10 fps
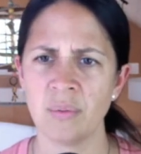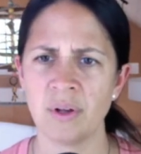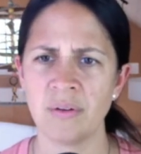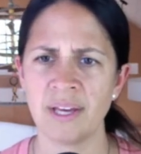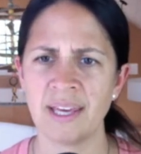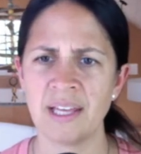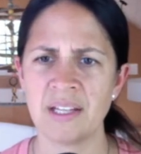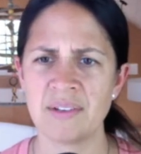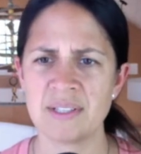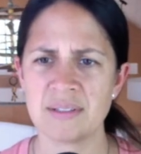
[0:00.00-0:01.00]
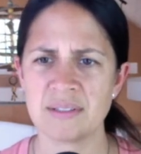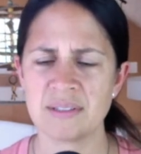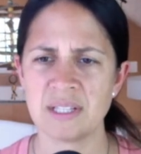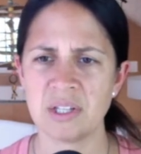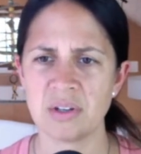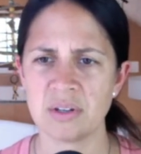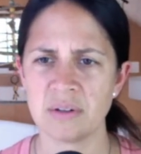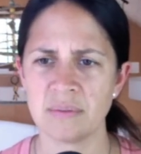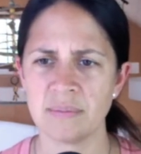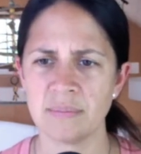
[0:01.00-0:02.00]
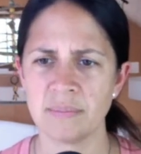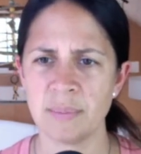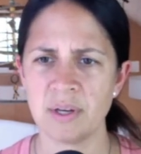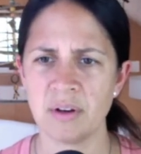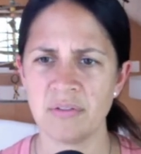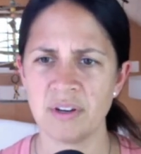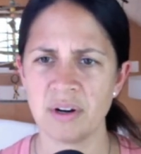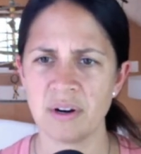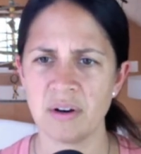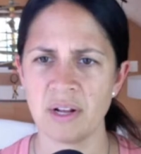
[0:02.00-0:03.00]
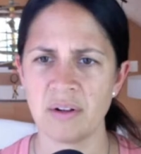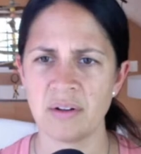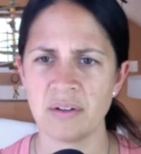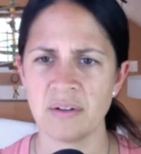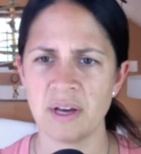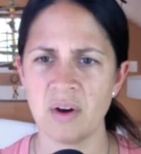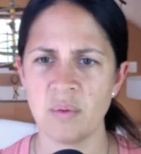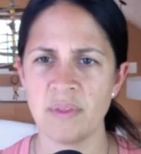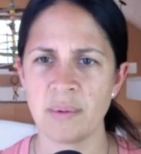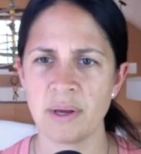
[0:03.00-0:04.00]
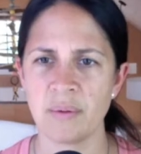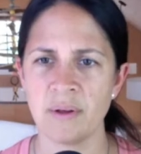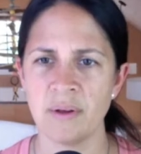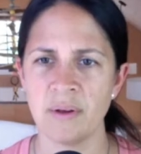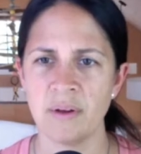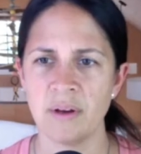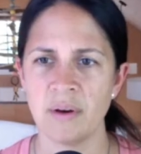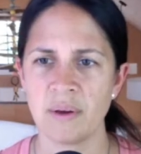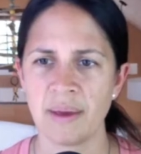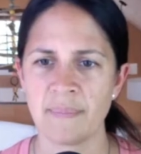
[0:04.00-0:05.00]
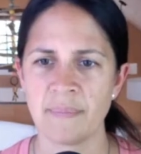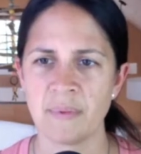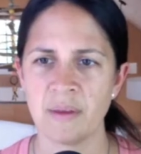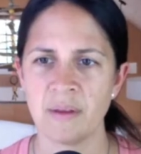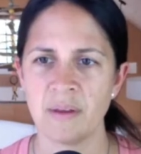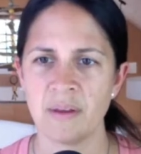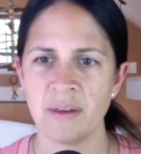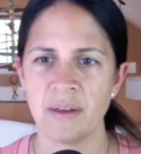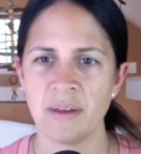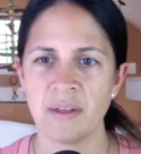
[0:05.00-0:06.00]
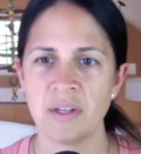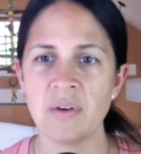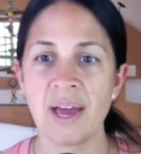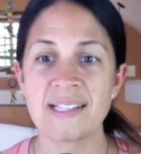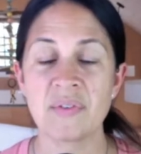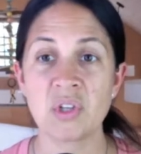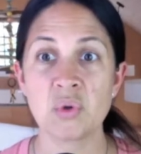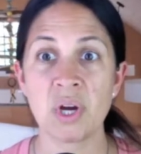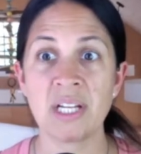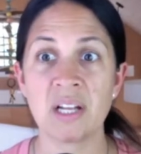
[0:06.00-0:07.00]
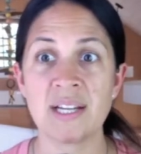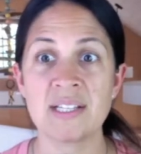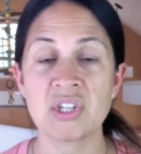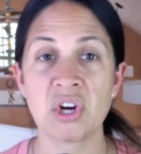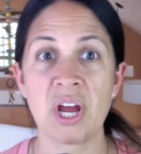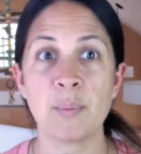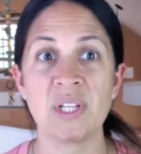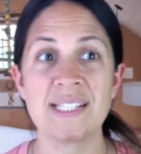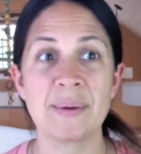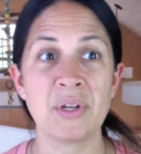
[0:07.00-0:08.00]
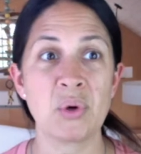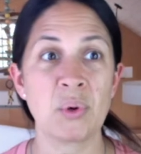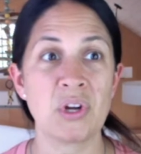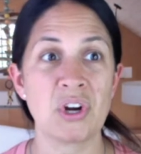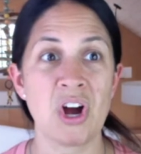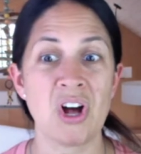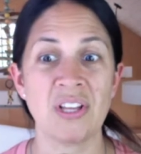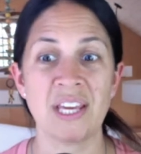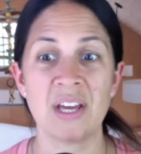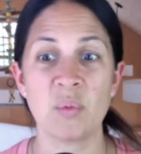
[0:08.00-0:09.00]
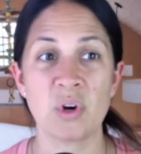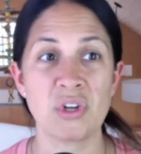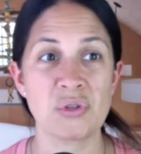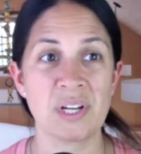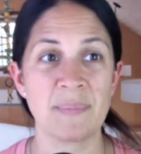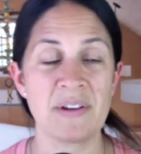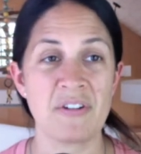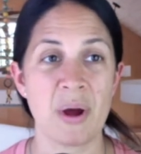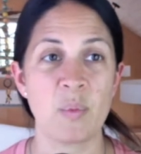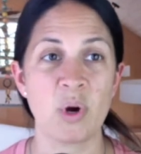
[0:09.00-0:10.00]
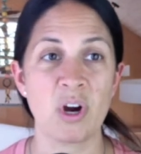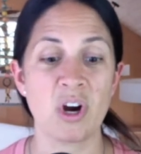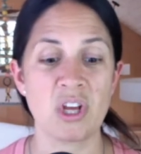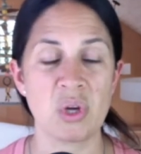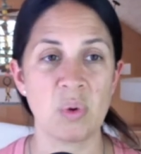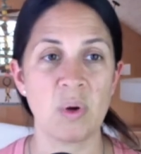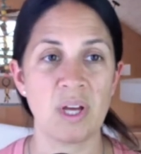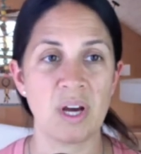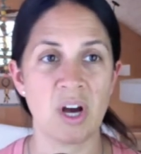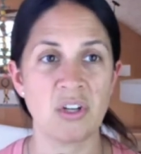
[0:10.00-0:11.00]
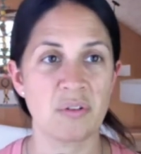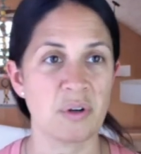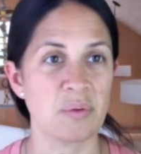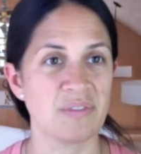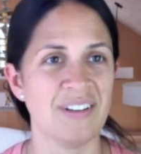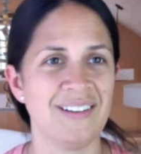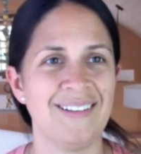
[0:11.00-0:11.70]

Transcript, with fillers: Well, I can't even see your maybe I'll figure out how to do that. Oh, there we go. Okay. You guys have all joined on Instagram. Please let me know where you're calling and where you're joining me from. Where are you on your phone.